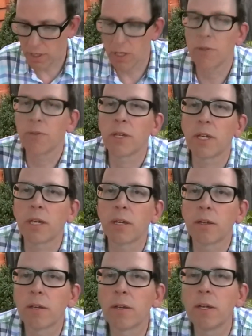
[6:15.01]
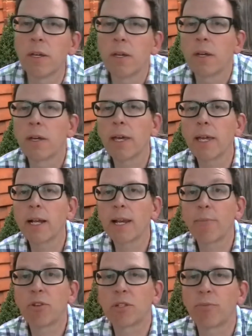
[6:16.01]
in the
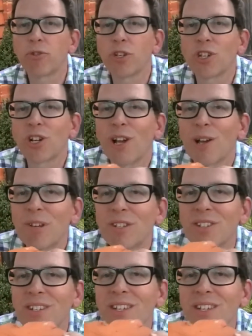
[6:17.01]
inclement British climate.